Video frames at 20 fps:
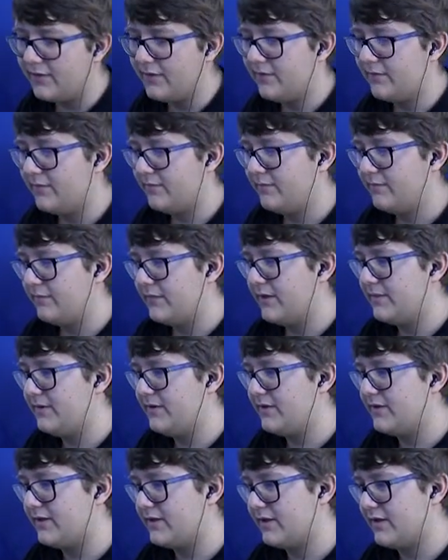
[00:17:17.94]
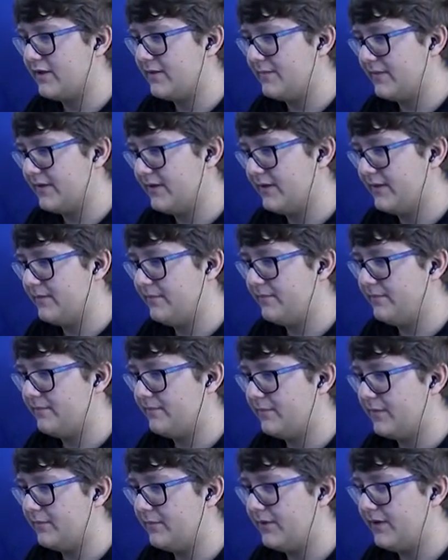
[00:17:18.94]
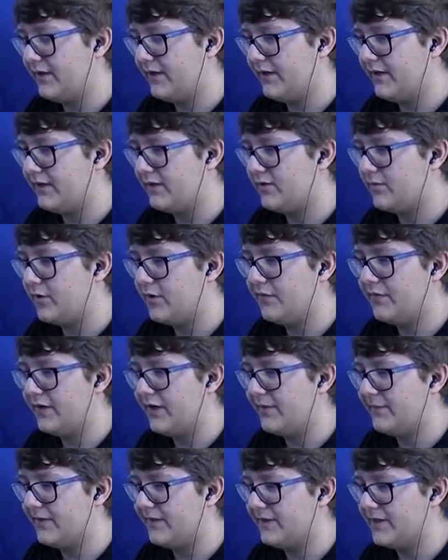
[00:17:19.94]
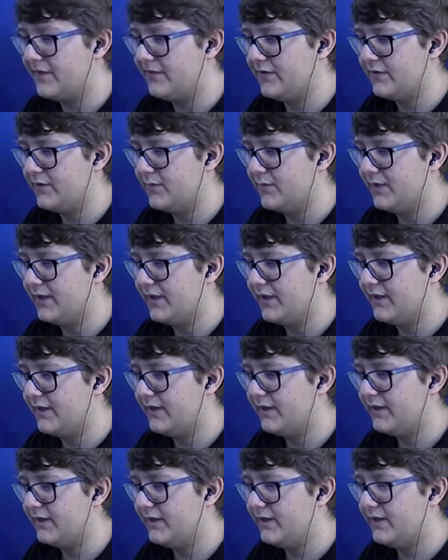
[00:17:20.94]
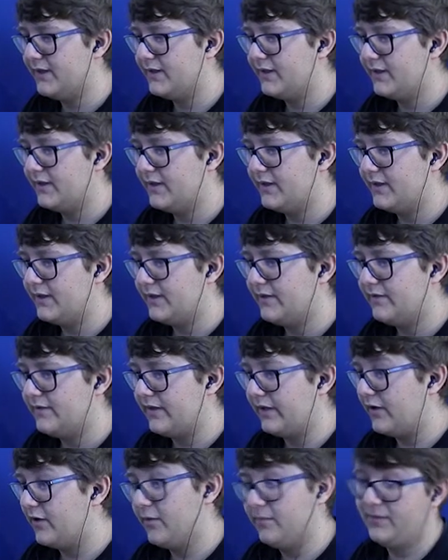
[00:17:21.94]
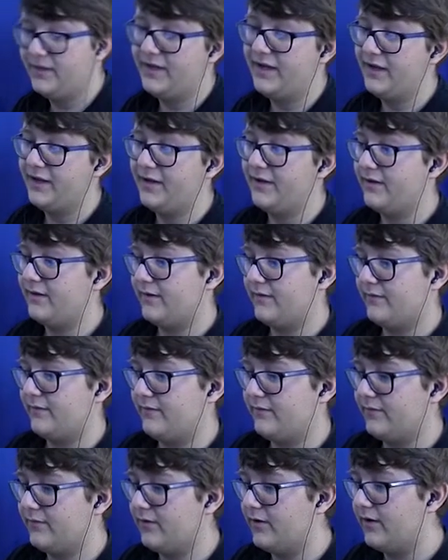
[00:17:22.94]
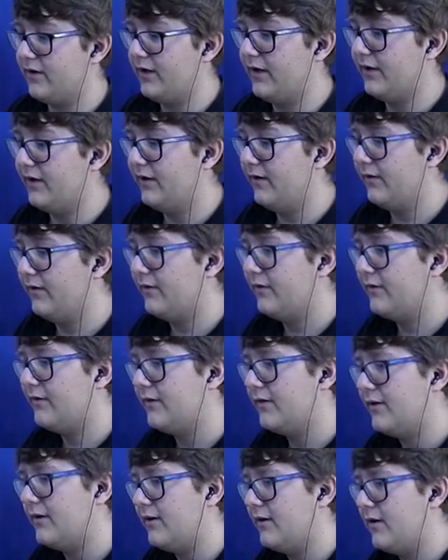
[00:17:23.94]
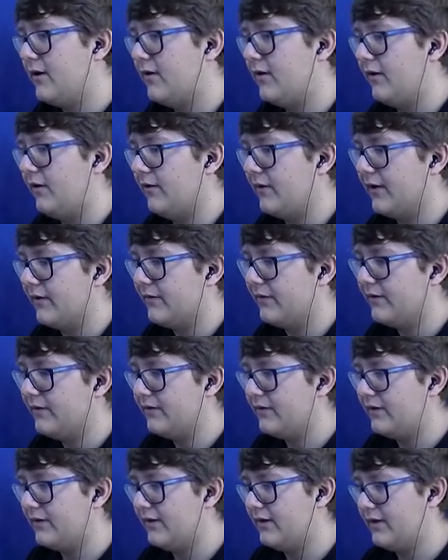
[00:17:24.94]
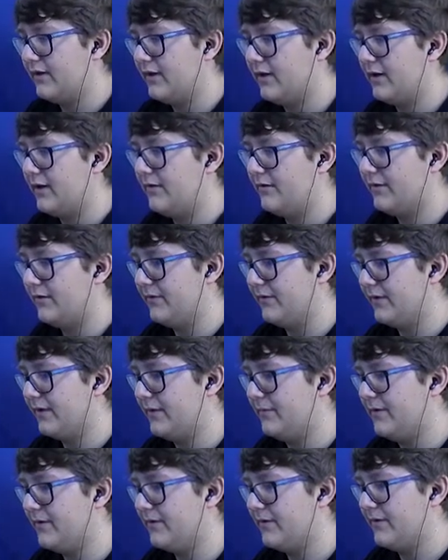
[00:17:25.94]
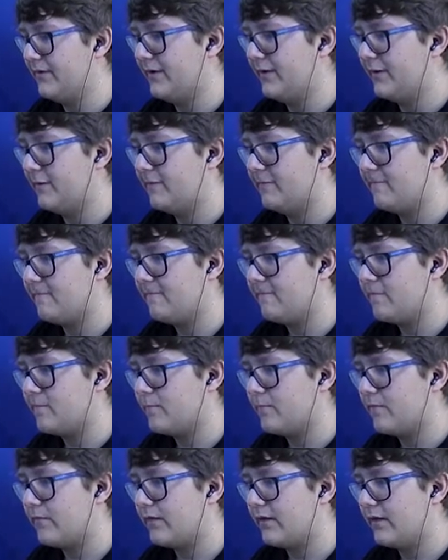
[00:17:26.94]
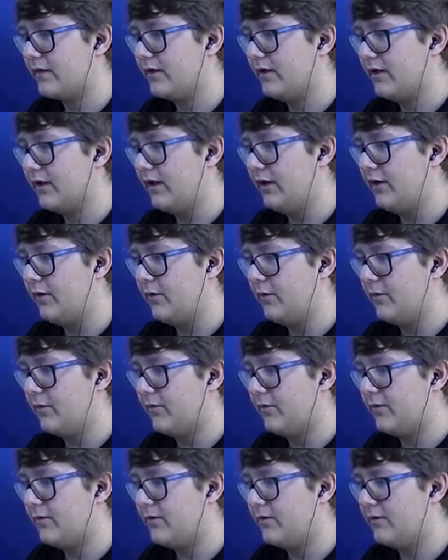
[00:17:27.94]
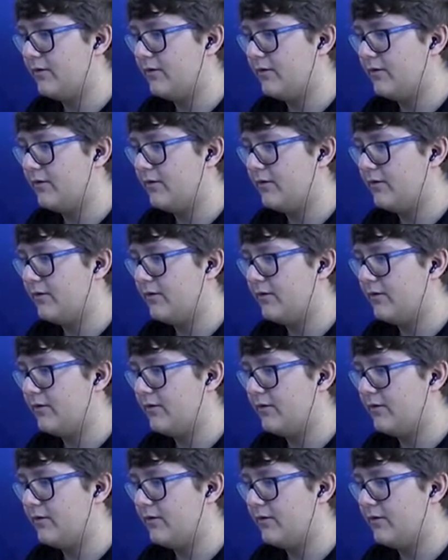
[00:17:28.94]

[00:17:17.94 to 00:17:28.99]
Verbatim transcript: know. Maybe it's just because I'm playing in 1280 by 720. That could be it, for all I know. Oh, whatever. I'll deal with it. I'm used to it. Hello.